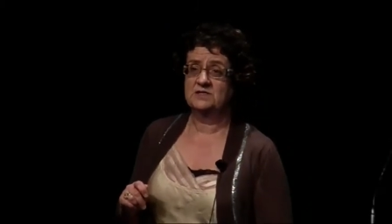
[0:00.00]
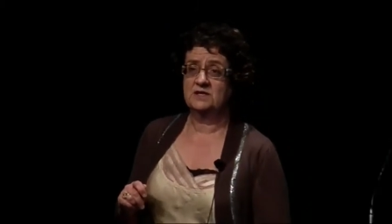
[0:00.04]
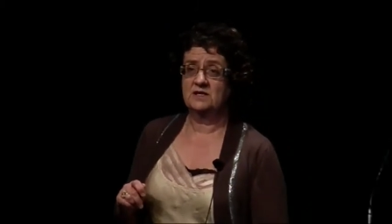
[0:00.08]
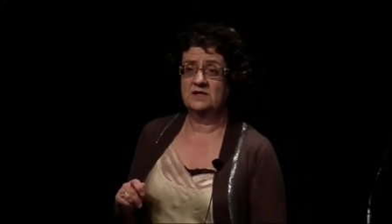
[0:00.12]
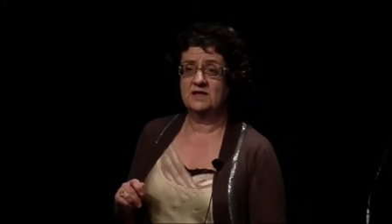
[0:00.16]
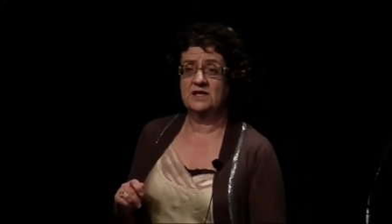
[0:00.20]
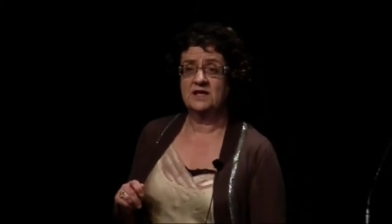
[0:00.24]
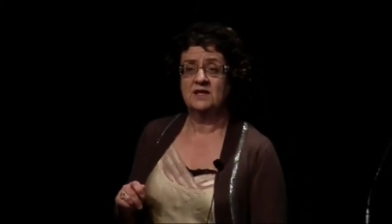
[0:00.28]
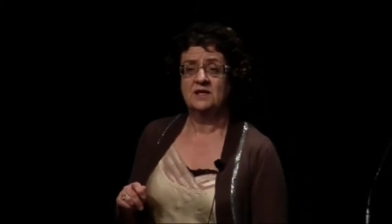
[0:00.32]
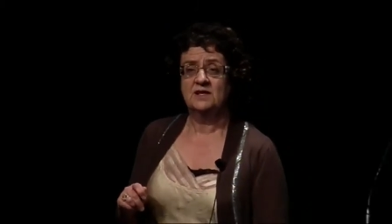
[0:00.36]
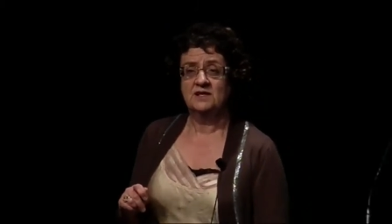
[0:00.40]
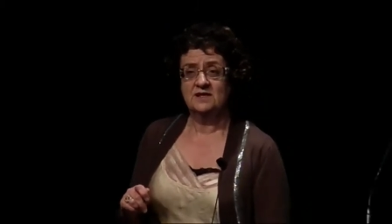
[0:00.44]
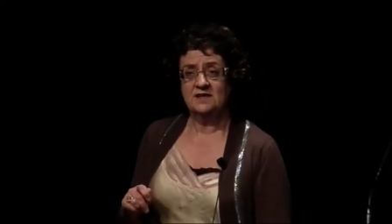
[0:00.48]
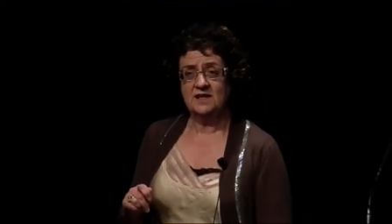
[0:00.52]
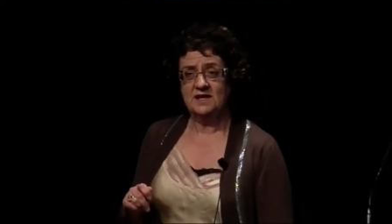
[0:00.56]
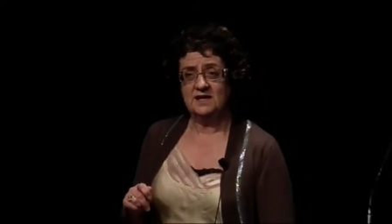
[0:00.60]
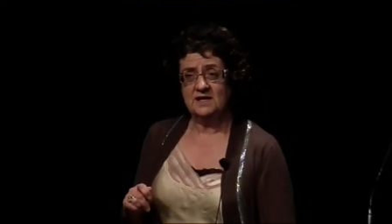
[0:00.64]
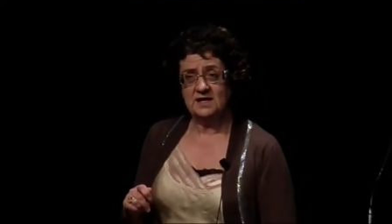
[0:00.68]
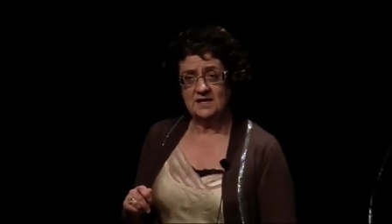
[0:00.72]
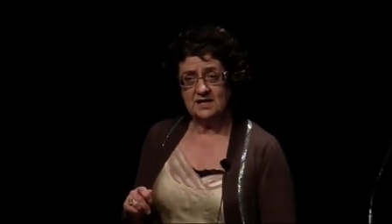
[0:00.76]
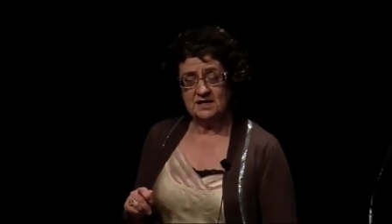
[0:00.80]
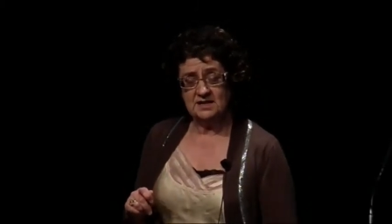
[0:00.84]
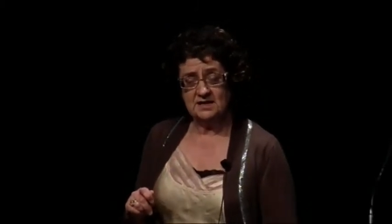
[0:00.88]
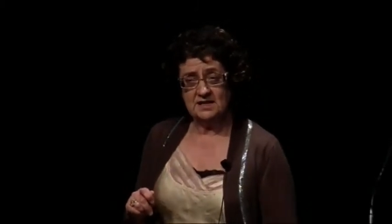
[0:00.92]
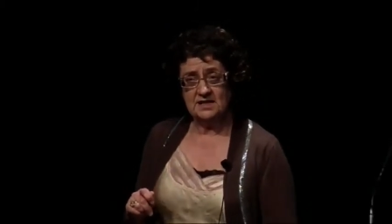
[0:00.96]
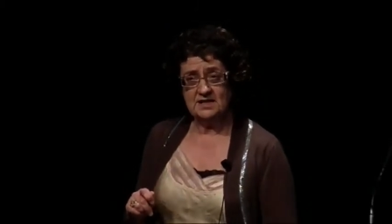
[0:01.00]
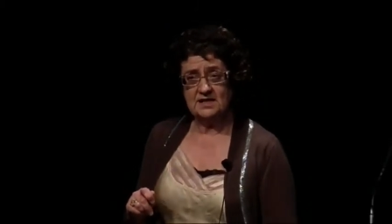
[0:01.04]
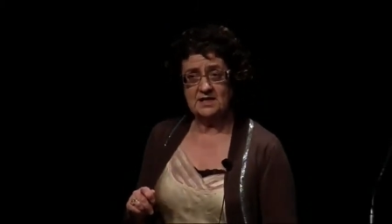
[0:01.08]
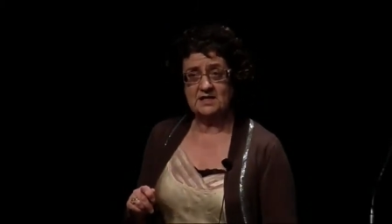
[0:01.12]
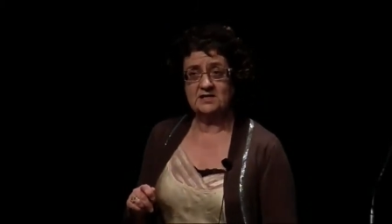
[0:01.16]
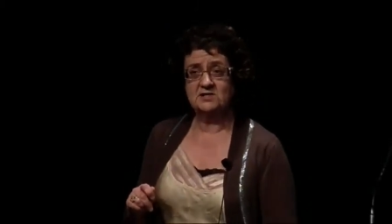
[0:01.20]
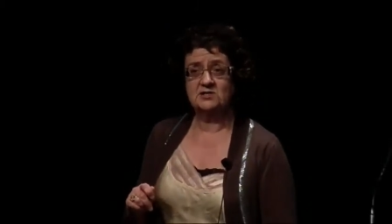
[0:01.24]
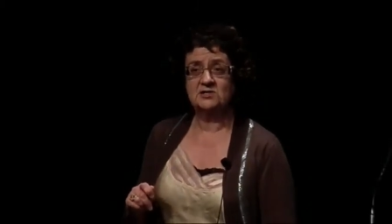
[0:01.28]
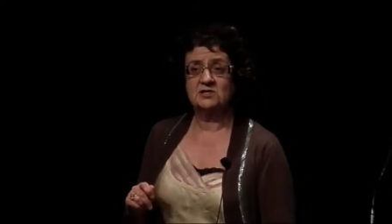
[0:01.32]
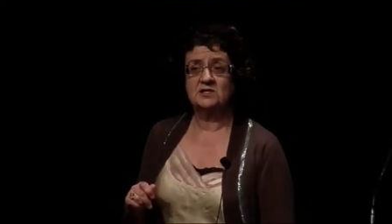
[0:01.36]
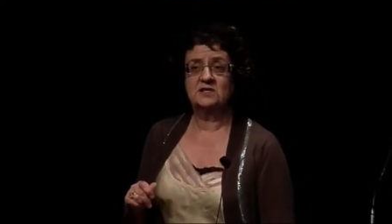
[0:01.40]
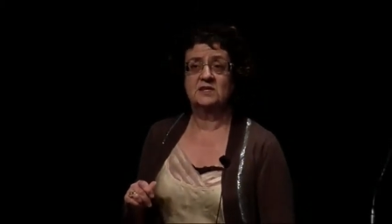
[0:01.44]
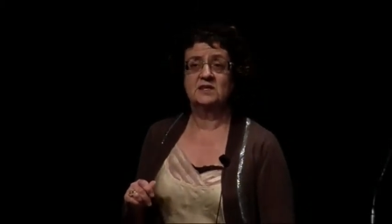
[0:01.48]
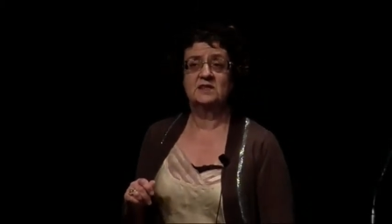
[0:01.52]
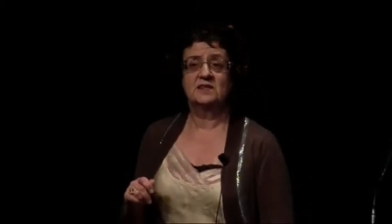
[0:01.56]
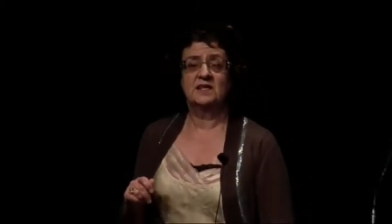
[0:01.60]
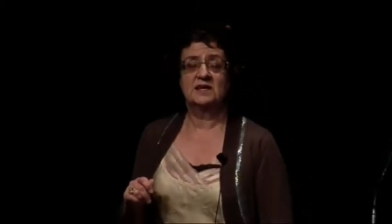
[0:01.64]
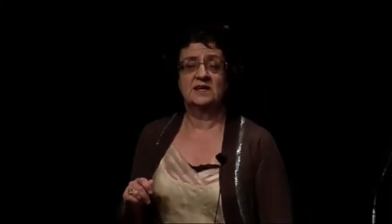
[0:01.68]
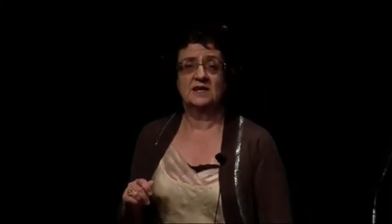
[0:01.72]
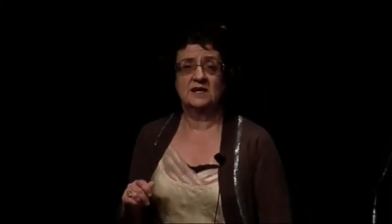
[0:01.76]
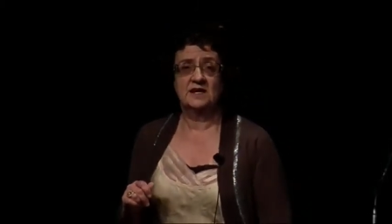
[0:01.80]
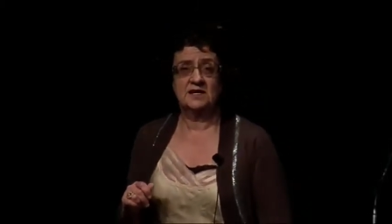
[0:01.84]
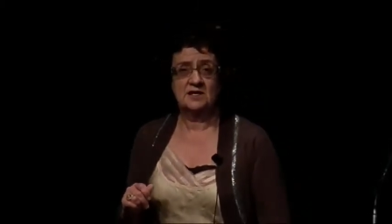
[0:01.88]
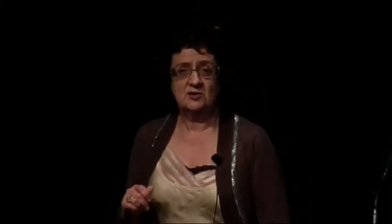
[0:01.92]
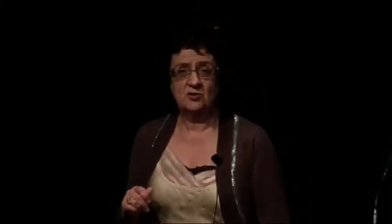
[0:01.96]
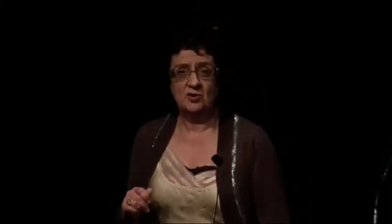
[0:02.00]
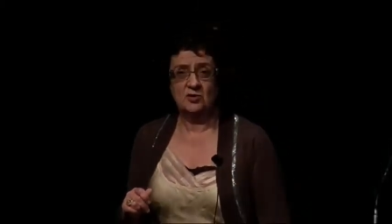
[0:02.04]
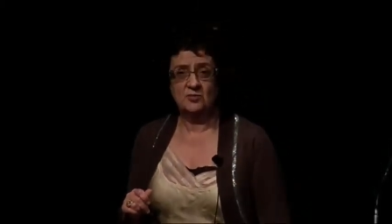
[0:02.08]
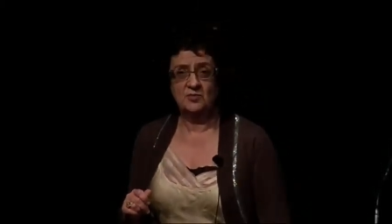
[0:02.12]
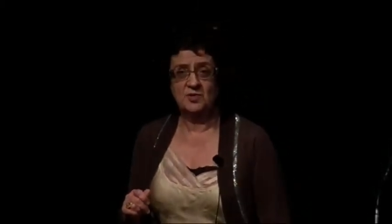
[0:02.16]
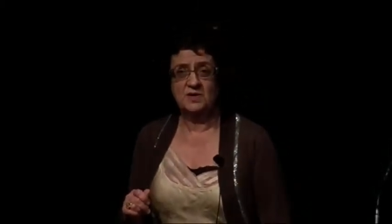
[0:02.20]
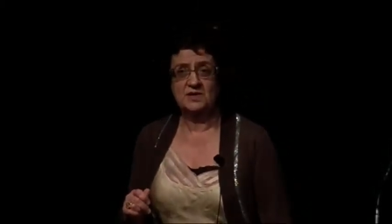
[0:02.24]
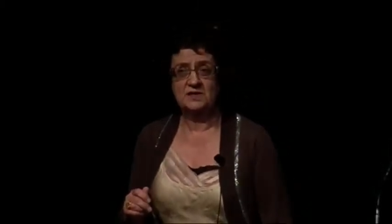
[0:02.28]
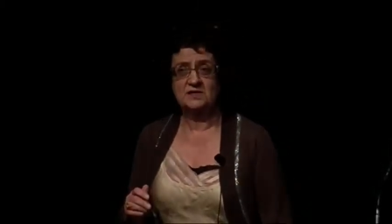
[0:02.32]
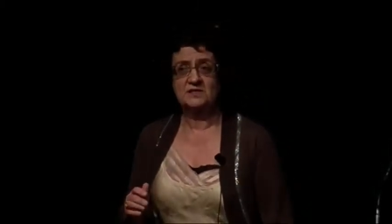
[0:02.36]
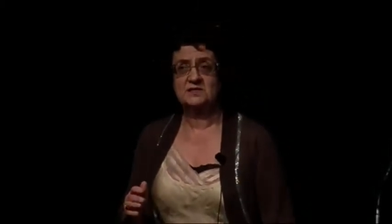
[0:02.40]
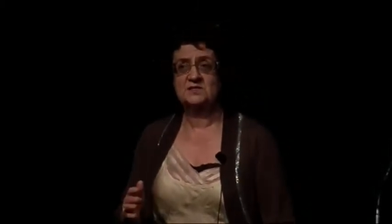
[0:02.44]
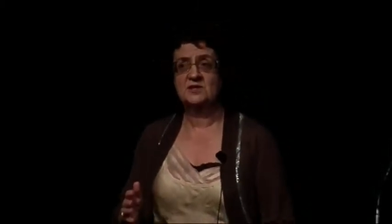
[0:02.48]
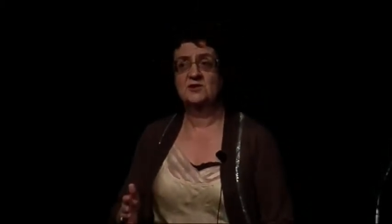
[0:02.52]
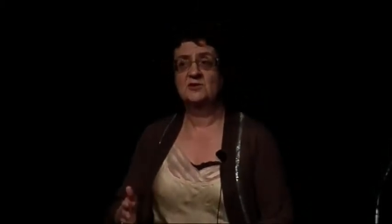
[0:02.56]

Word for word: So they, they are large and they are complex.